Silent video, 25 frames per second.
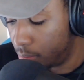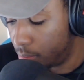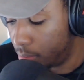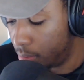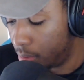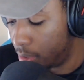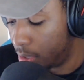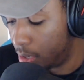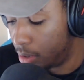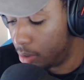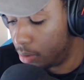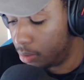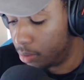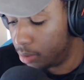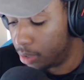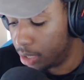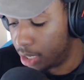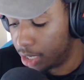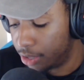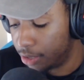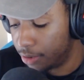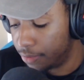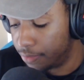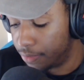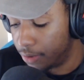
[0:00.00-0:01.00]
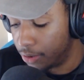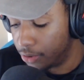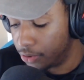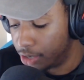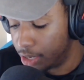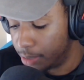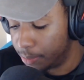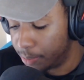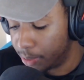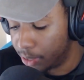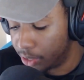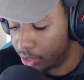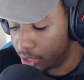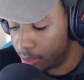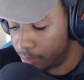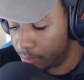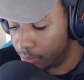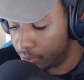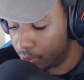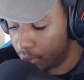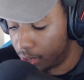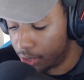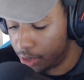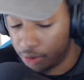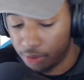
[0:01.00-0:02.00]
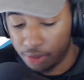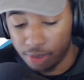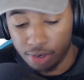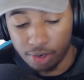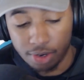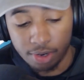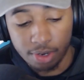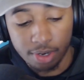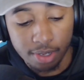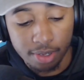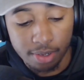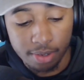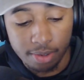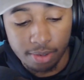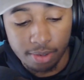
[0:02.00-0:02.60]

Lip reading: They got their first championship, so I know they're gonna